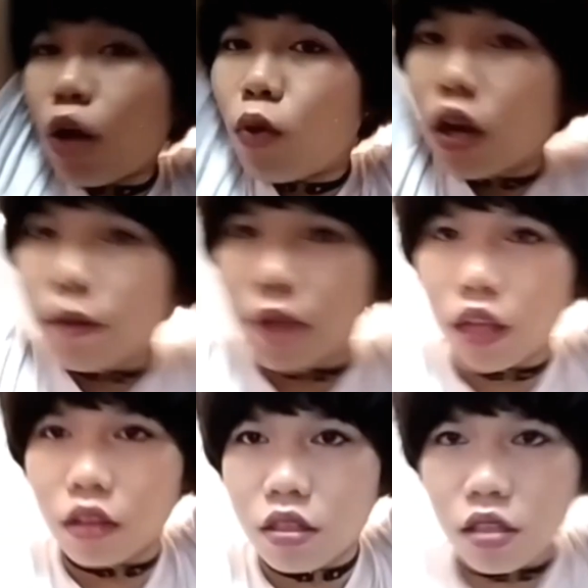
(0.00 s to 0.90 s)
I don't want to
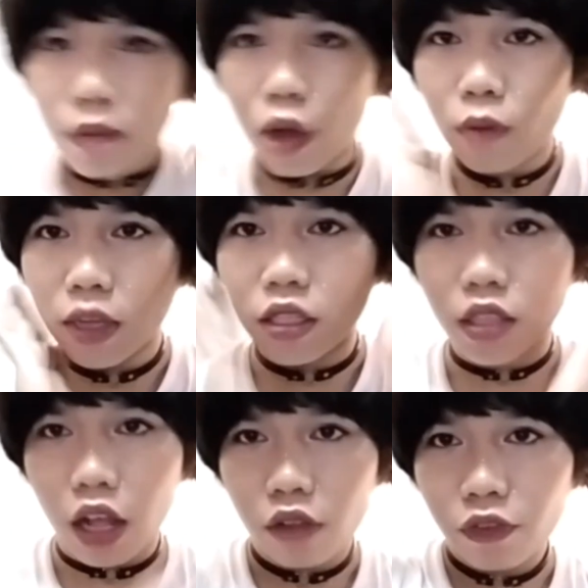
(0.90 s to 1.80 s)
make this about
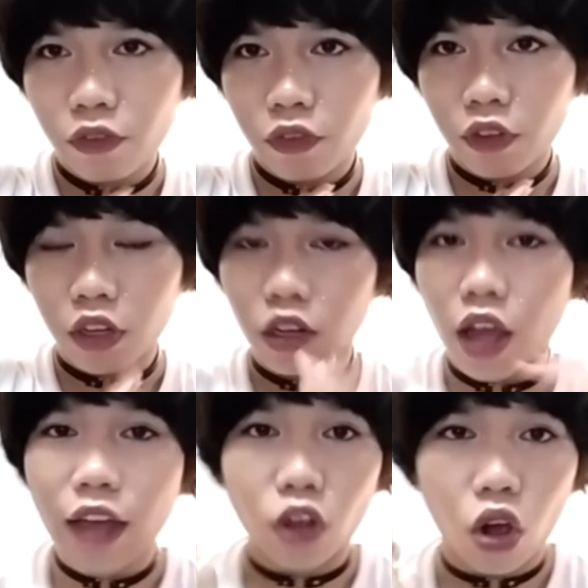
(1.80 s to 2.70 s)
myself,
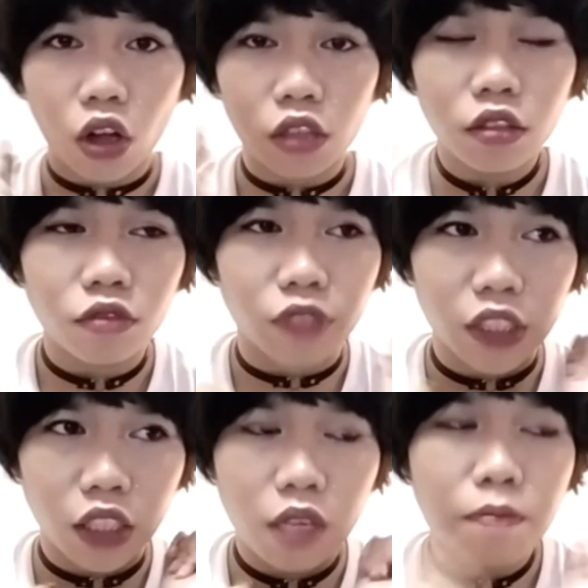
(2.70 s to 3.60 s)
at all,
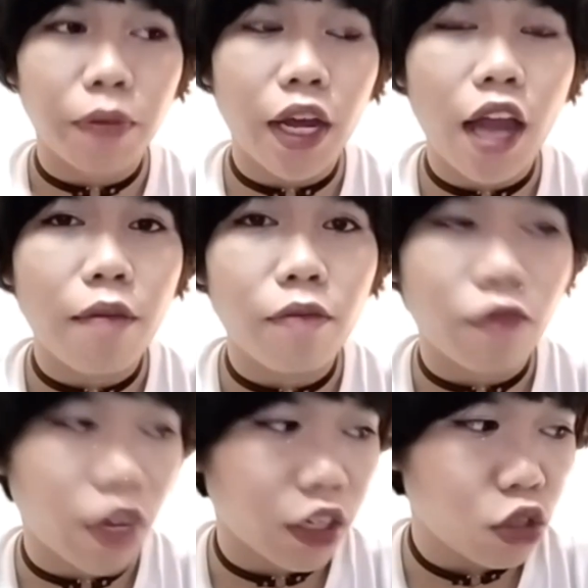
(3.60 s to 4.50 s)
really, but
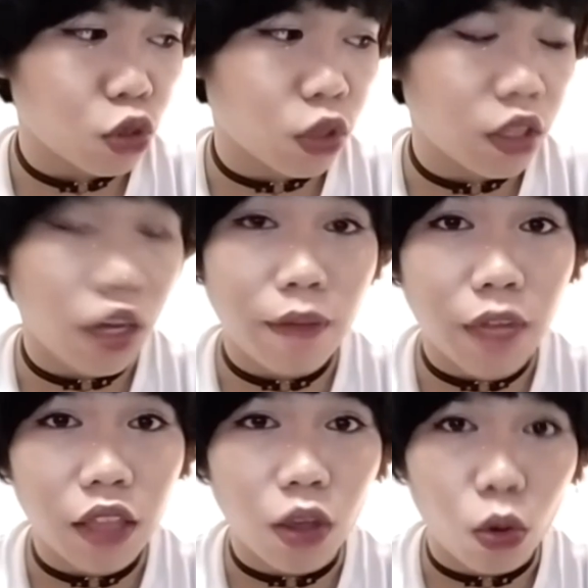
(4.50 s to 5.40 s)
I'm very sure that
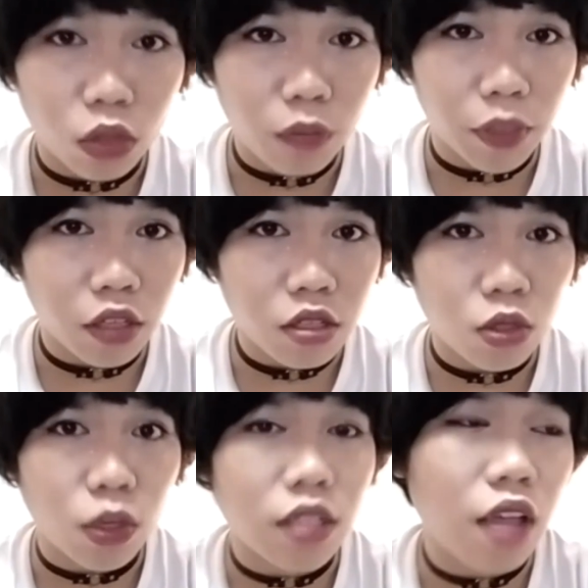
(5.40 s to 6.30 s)
I'm not the only
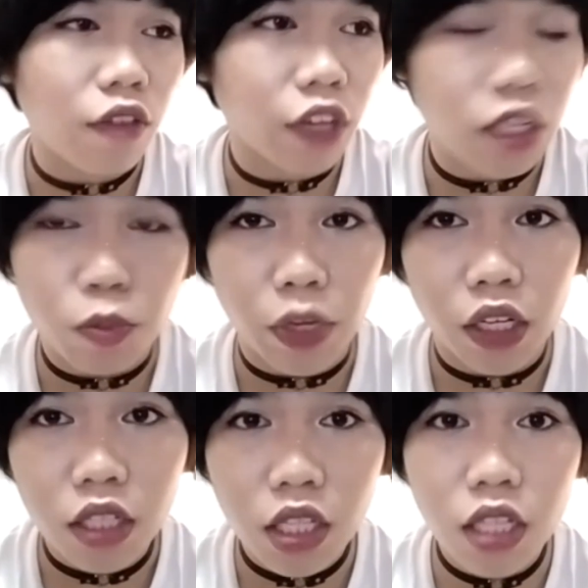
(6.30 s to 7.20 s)
person who has ever
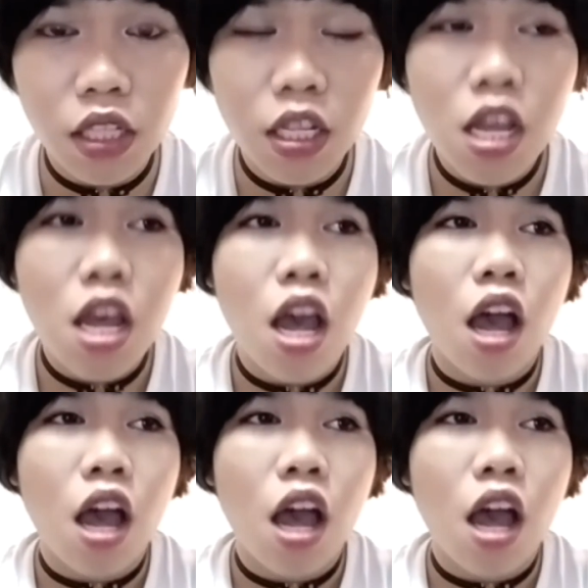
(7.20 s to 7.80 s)
experienced this.